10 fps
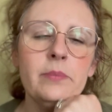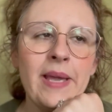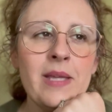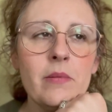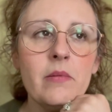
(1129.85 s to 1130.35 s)

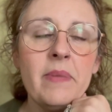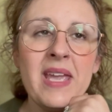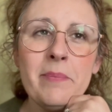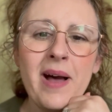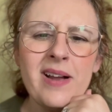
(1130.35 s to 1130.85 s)

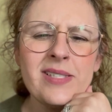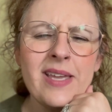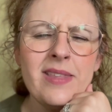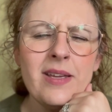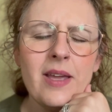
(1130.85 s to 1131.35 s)
Paint Box, I
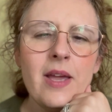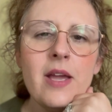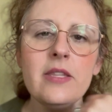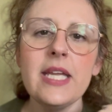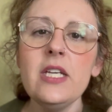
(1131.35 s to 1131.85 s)
think.
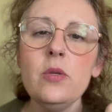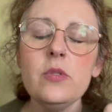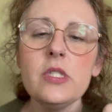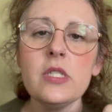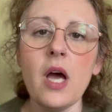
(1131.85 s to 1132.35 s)
They
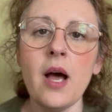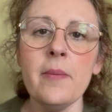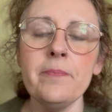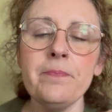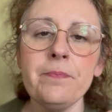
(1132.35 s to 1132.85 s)
used
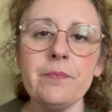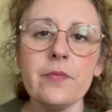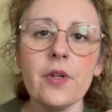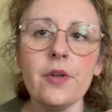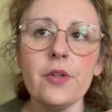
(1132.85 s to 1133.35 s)

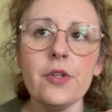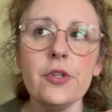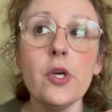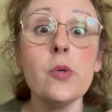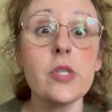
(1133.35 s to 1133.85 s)

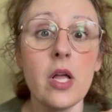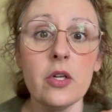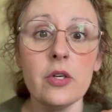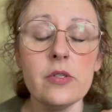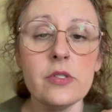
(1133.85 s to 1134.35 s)
those
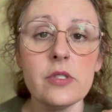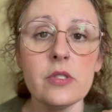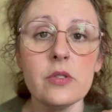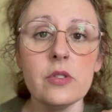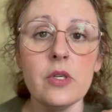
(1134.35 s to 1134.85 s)
colors
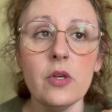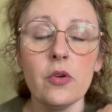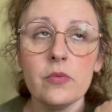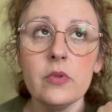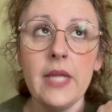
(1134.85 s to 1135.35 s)

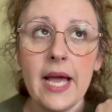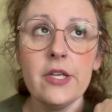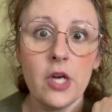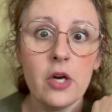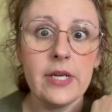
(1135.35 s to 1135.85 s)
or that
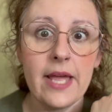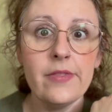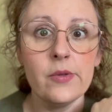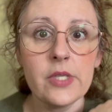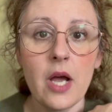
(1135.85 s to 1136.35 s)
yarn and
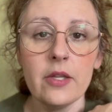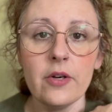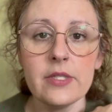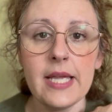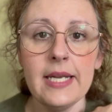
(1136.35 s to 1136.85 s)
those
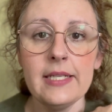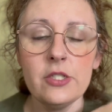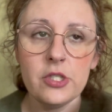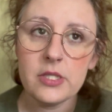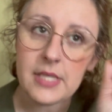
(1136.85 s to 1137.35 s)
colors, and
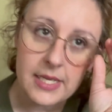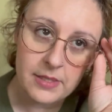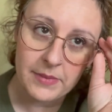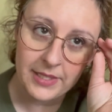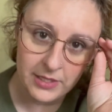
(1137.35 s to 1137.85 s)
it's just not
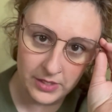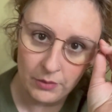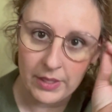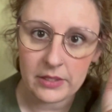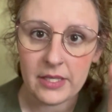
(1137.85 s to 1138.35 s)
something that's like
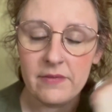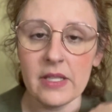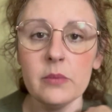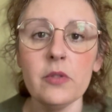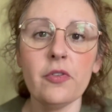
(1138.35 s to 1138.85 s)
readily
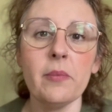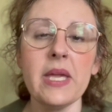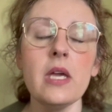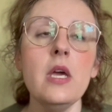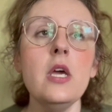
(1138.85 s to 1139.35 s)
available for
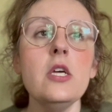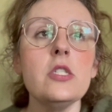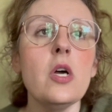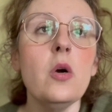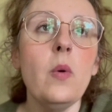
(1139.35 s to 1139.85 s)
me.
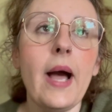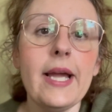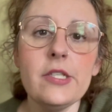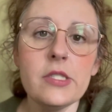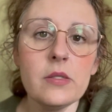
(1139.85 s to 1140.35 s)
So I
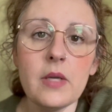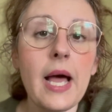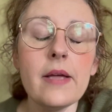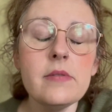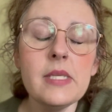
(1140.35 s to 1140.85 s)
just
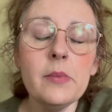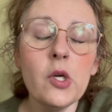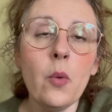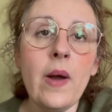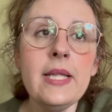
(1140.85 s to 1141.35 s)
got
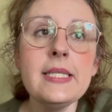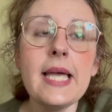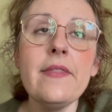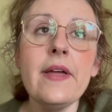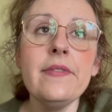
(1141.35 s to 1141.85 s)
similar ones.
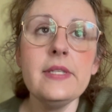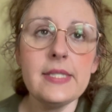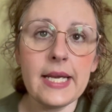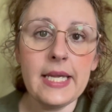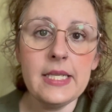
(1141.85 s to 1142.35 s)
then the
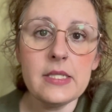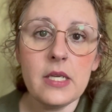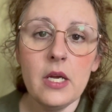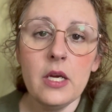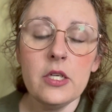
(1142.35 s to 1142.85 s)
second
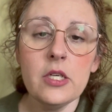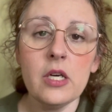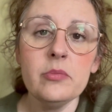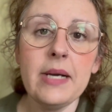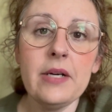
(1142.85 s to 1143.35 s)

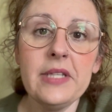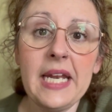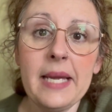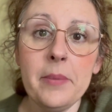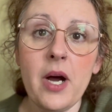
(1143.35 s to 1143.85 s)
yarn bout that
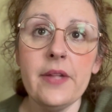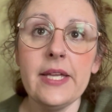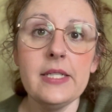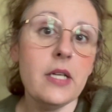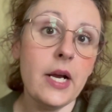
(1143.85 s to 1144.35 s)
I bought
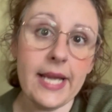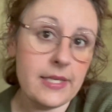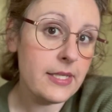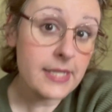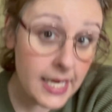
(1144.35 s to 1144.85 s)
that again
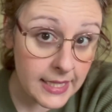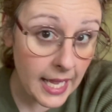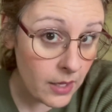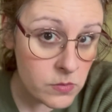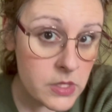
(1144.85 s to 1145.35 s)
does not
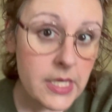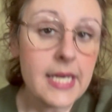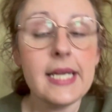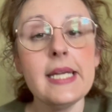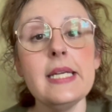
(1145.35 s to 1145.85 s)
count
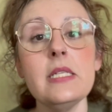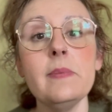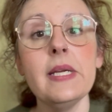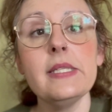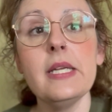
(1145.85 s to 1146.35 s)
is
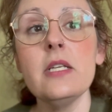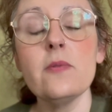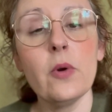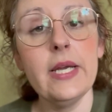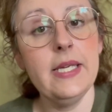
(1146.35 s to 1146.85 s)
because it is
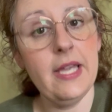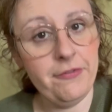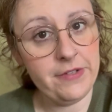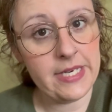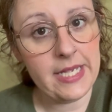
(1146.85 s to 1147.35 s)
for a
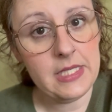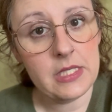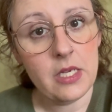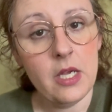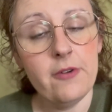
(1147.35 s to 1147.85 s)
gift
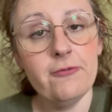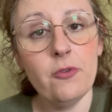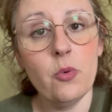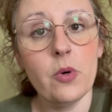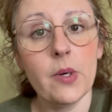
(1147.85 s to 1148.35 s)
knit
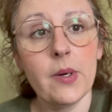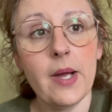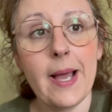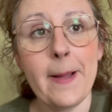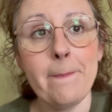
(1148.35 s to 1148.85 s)
for
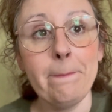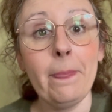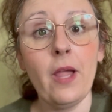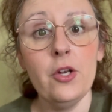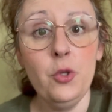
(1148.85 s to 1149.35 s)

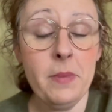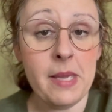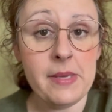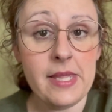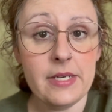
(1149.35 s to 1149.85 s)
a new
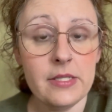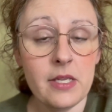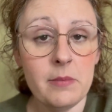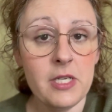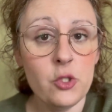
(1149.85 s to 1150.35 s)
baby that is going
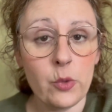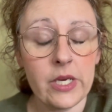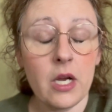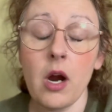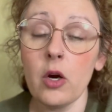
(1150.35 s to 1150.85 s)
to be
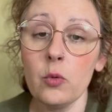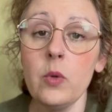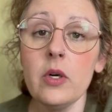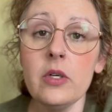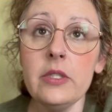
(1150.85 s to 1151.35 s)
joining our
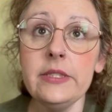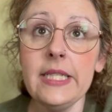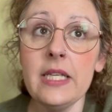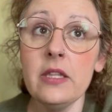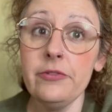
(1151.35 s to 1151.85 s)
world
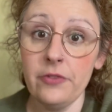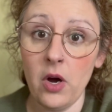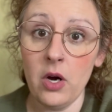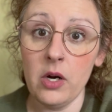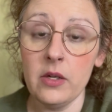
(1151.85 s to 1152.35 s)
in the
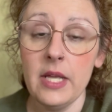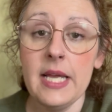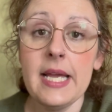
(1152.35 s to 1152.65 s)
fall.